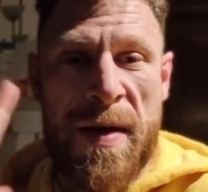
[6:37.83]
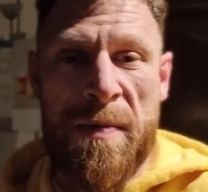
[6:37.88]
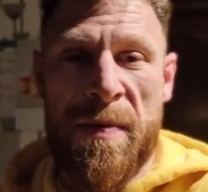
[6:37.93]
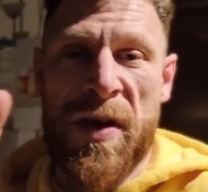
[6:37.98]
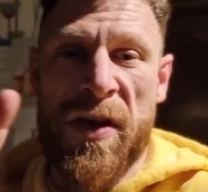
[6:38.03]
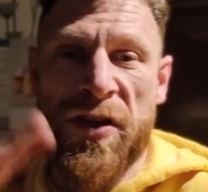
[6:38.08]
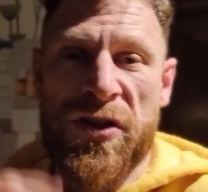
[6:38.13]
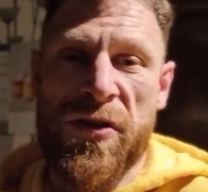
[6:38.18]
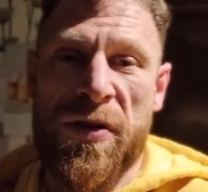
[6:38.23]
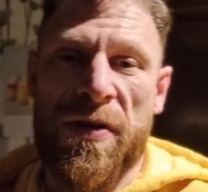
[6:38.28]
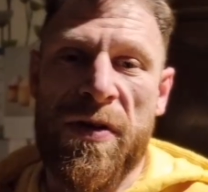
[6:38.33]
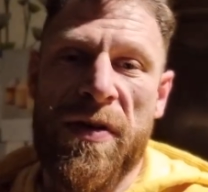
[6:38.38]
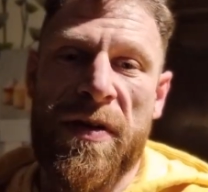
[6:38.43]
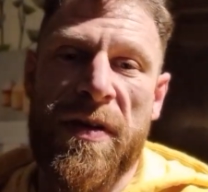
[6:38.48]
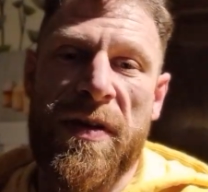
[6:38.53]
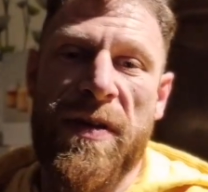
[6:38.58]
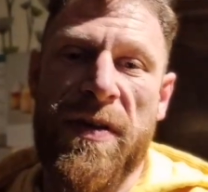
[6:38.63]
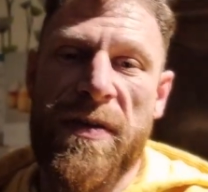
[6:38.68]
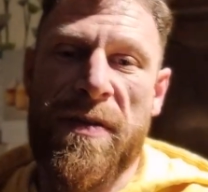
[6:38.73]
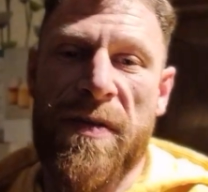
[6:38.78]
make sure
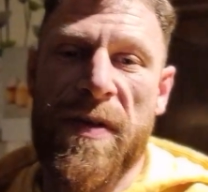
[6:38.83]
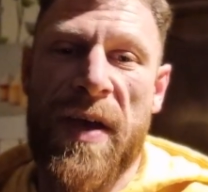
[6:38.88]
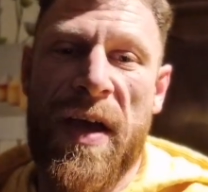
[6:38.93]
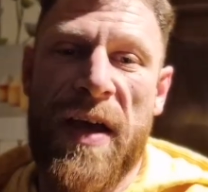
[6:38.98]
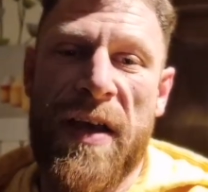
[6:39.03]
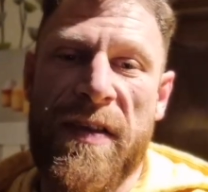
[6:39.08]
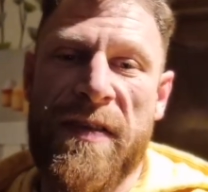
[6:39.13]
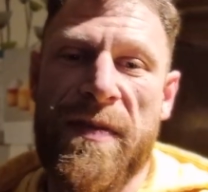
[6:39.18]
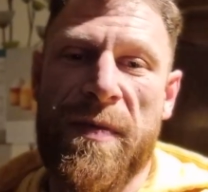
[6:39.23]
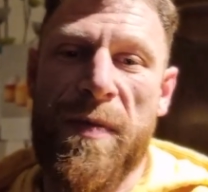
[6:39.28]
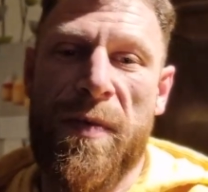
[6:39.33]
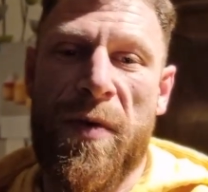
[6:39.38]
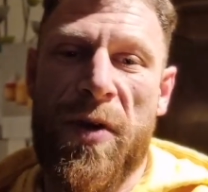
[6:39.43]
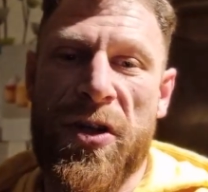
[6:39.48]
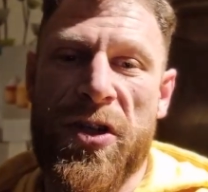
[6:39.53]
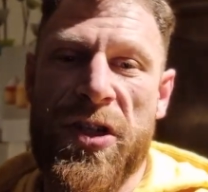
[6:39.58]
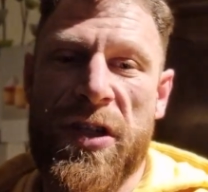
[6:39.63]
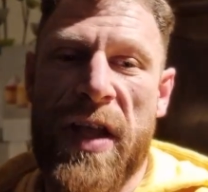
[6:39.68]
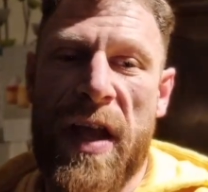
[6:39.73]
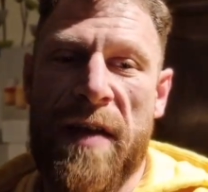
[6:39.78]
you guys
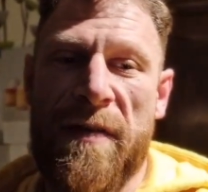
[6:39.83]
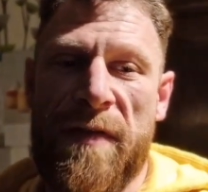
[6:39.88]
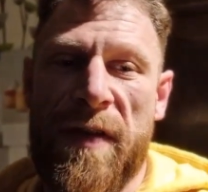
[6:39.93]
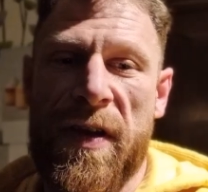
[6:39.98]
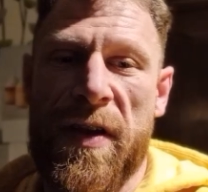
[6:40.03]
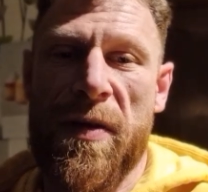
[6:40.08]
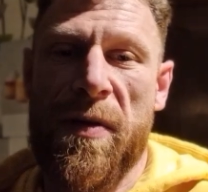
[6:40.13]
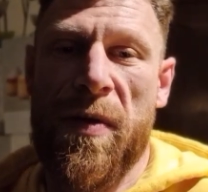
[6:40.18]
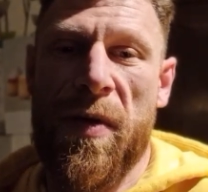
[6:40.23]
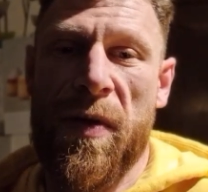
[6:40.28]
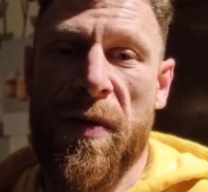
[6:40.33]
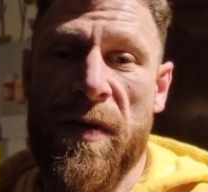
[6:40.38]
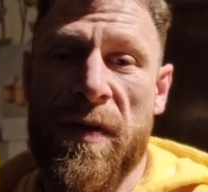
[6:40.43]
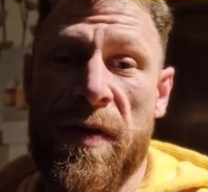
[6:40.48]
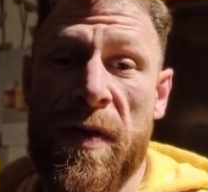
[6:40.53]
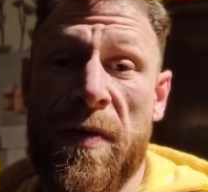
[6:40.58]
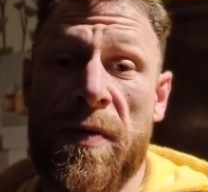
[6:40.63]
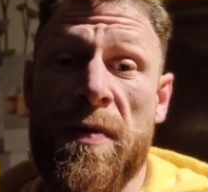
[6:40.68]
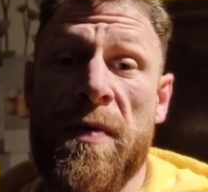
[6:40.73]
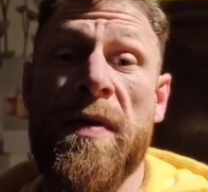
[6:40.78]
watch that video
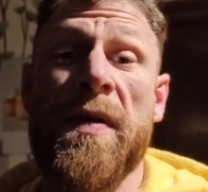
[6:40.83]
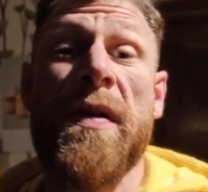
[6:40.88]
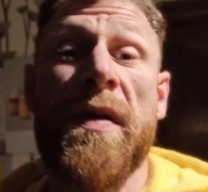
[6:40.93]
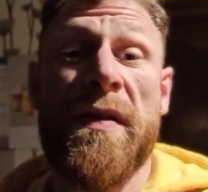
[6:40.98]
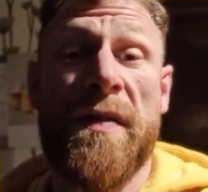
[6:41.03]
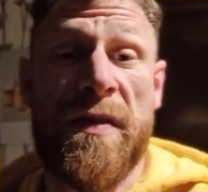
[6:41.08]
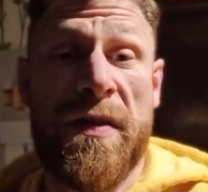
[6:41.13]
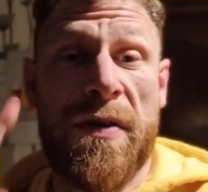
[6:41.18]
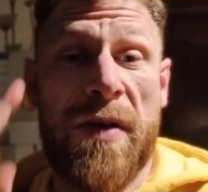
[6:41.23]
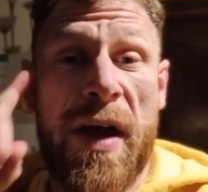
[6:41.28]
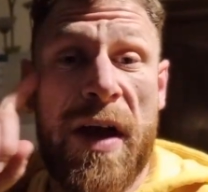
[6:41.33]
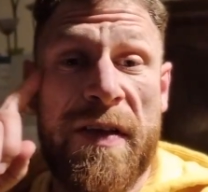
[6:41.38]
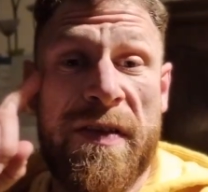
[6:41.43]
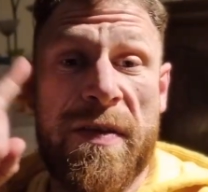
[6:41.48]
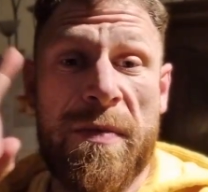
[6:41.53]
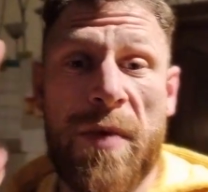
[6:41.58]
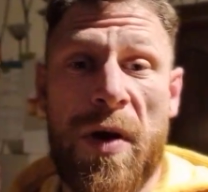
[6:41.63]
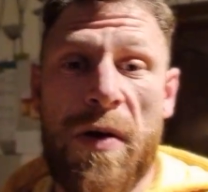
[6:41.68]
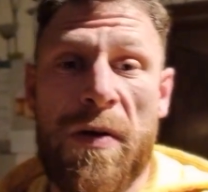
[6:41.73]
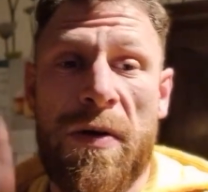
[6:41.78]
also. See you guys
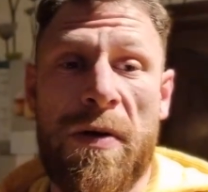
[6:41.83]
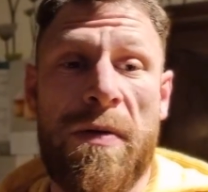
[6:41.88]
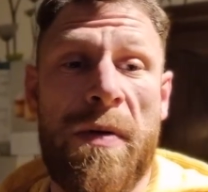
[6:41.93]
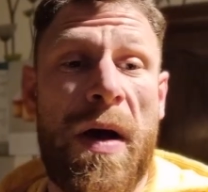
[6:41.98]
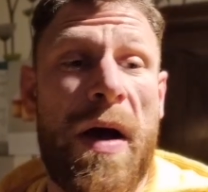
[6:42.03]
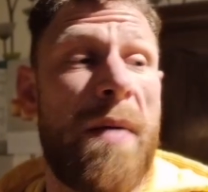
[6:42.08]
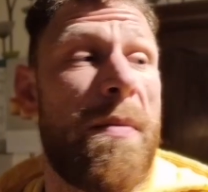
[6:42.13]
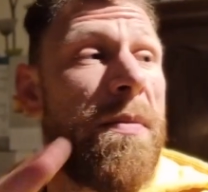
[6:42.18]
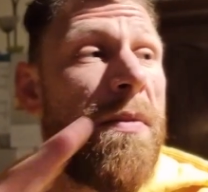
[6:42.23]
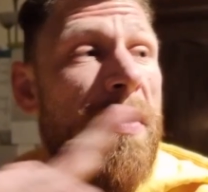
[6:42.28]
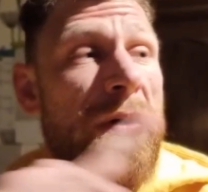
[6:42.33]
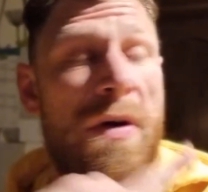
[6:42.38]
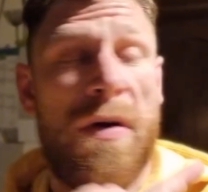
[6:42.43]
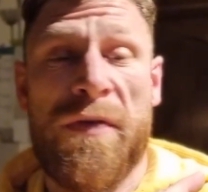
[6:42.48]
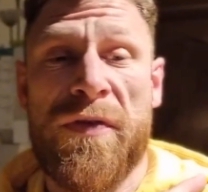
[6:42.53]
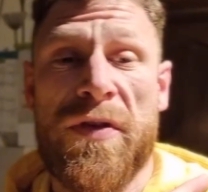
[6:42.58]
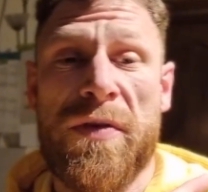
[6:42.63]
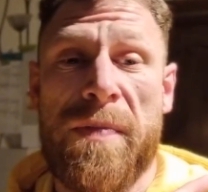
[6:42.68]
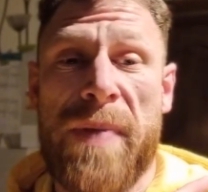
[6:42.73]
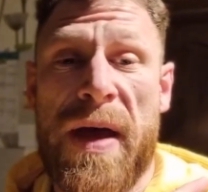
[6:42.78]
tomorrow. I'm
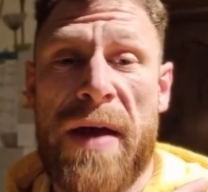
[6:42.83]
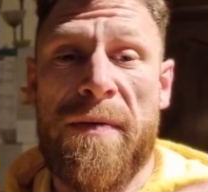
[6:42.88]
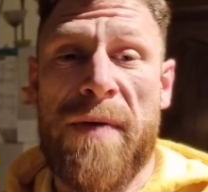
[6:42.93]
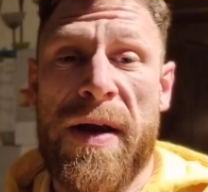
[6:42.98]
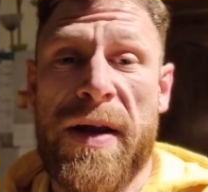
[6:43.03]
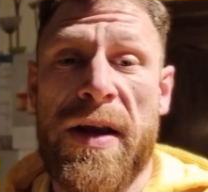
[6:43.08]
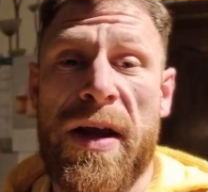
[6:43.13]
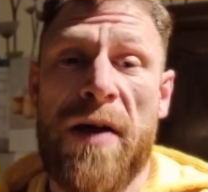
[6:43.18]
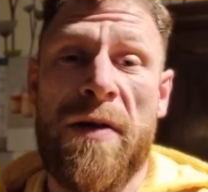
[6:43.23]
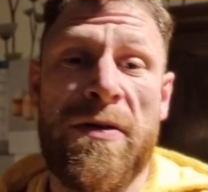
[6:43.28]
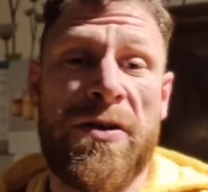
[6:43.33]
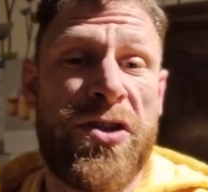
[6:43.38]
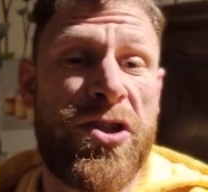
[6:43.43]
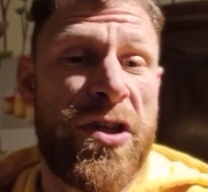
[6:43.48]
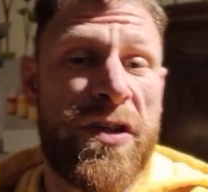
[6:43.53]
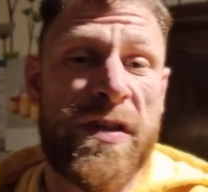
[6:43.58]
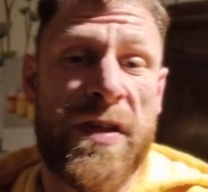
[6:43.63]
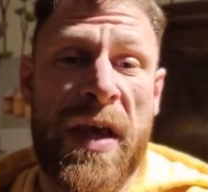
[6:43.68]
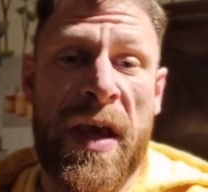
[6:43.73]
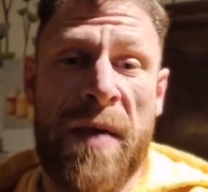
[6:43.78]
off to bed right now.
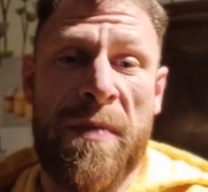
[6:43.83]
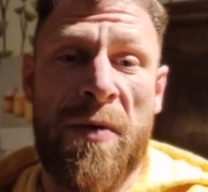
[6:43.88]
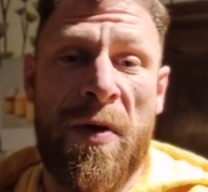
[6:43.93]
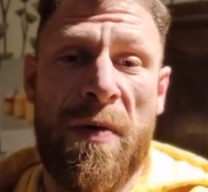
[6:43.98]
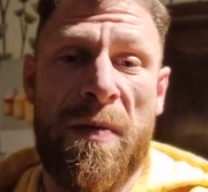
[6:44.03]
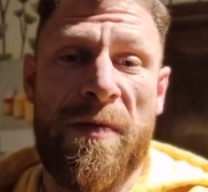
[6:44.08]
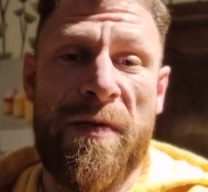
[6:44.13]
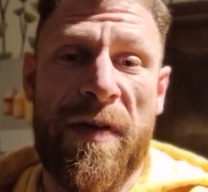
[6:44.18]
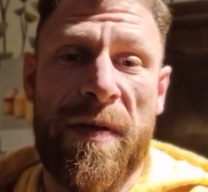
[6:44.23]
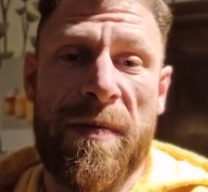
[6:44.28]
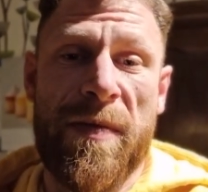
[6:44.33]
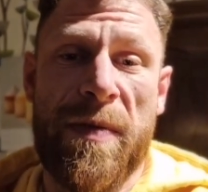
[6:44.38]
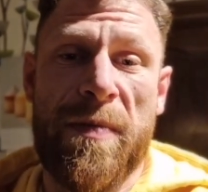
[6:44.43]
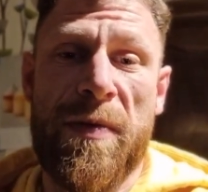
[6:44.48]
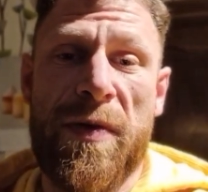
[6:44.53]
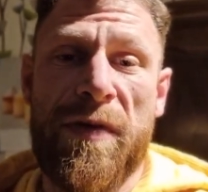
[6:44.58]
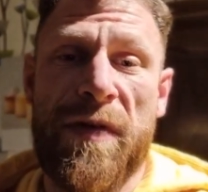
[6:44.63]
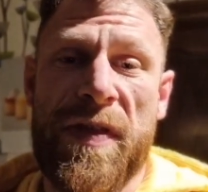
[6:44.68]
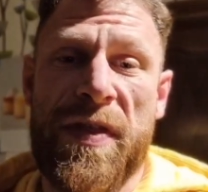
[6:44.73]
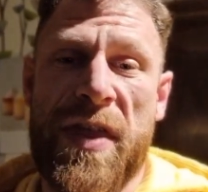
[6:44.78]
Just came home from the
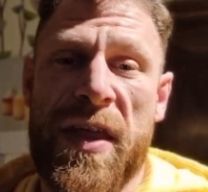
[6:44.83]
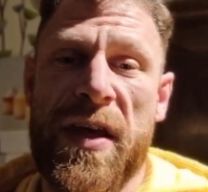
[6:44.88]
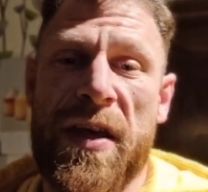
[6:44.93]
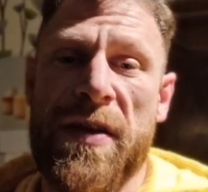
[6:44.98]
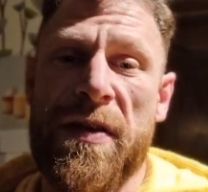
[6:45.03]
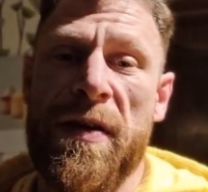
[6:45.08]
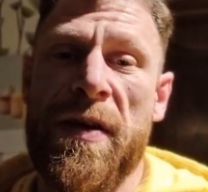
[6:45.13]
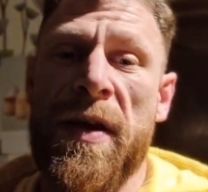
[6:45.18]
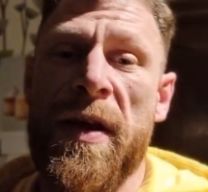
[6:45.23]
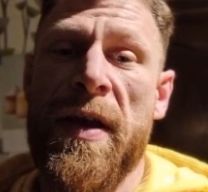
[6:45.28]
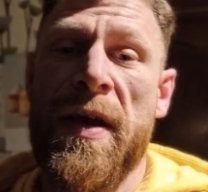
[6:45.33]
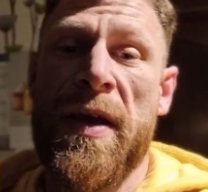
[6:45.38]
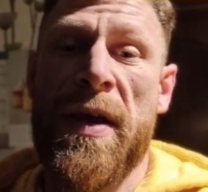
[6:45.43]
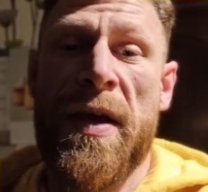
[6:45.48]
movie theater.